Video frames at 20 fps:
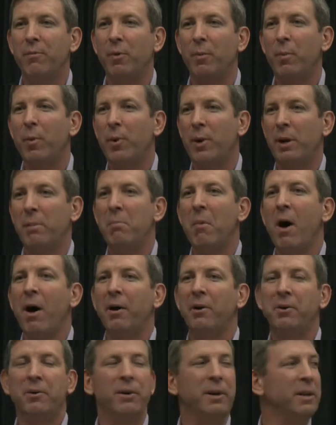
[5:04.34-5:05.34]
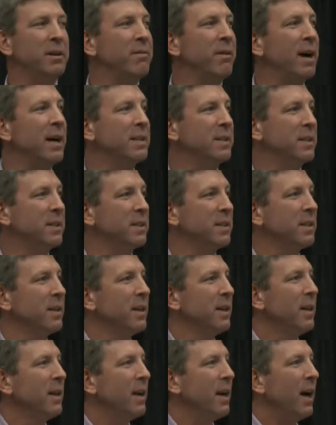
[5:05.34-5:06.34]
for putting monitoring devices
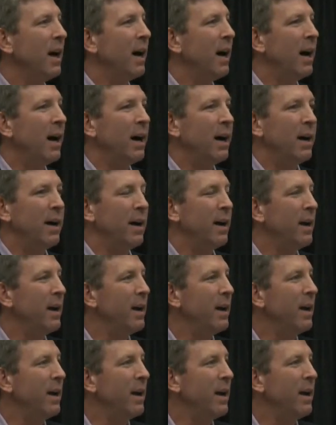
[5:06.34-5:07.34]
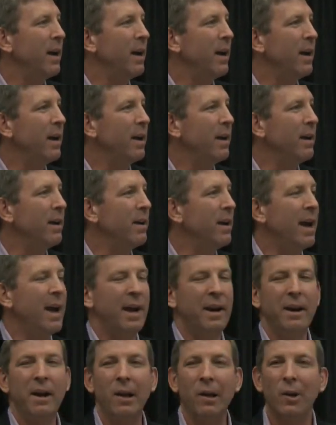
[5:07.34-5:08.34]
uh,
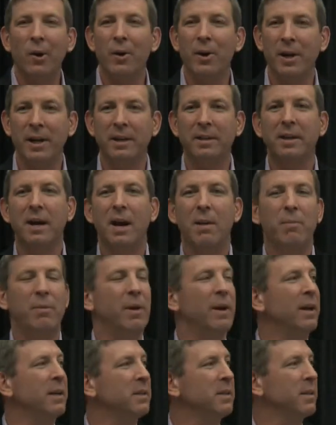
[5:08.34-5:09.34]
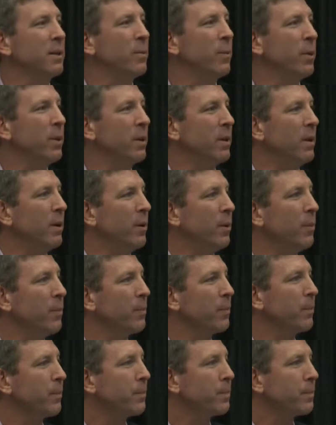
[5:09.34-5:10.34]
and alerting type things within the home.
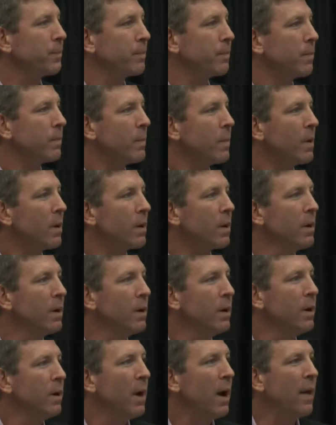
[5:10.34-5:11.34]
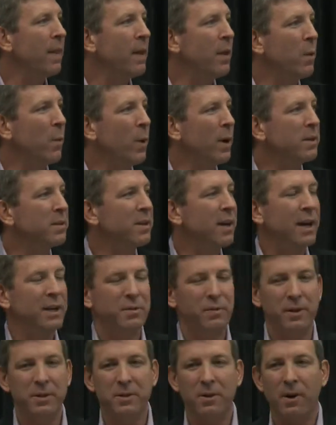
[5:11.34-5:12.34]
And then the one
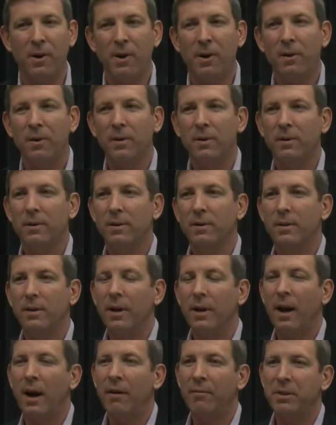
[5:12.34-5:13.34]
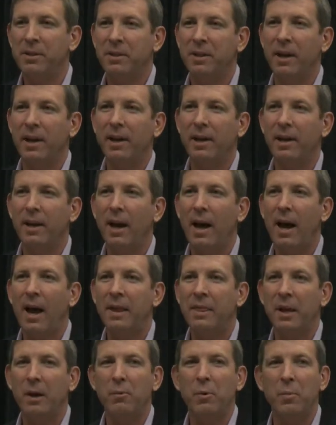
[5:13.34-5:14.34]
size fits all, obviously, I,
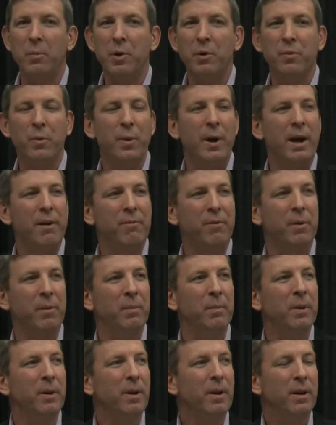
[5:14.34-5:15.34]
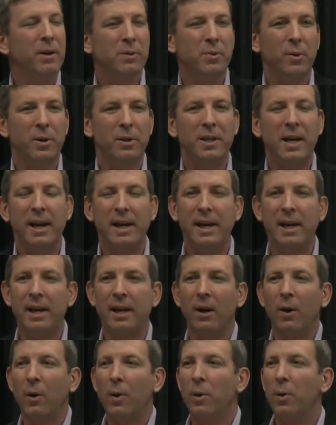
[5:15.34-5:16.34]
I think we'll move away from sort of
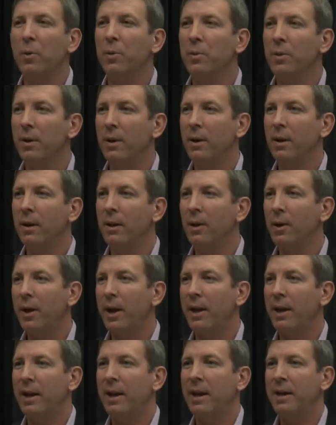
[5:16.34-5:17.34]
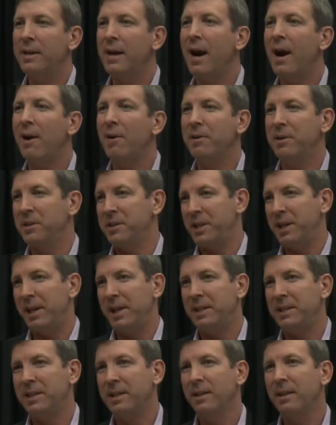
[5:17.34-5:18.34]
taking a whole a look at an entire
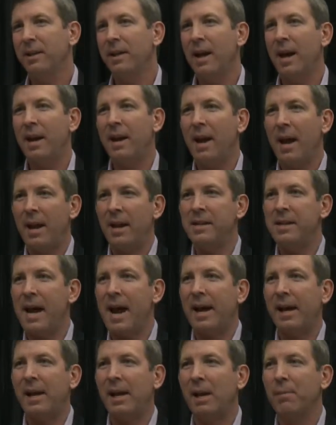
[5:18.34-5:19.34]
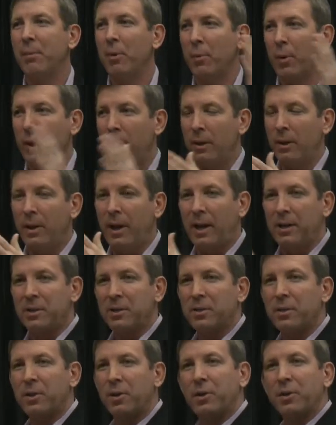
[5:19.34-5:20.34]
disease and, and attacking it, but we're going to look at
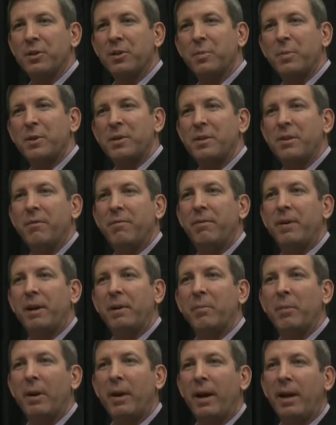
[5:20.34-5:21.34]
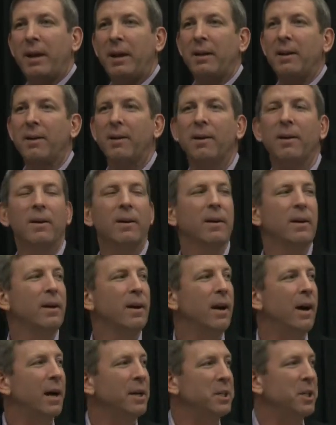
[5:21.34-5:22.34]
certain specific molecular
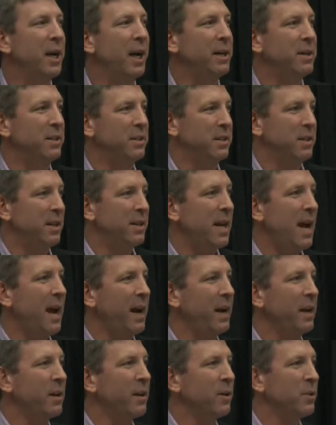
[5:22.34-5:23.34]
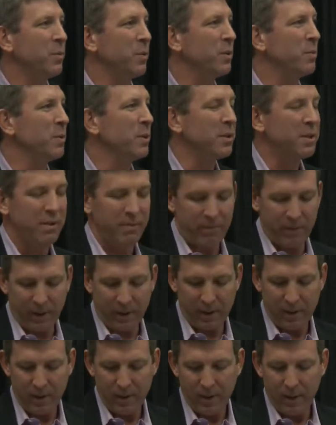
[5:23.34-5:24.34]
uh, changes and attacking those with specific
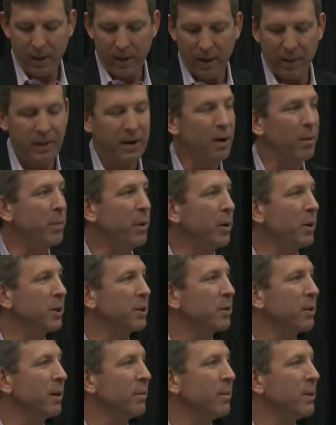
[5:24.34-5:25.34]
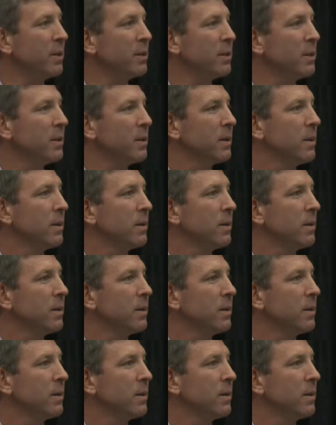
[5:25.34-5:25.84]
uh, therapeutic treatments.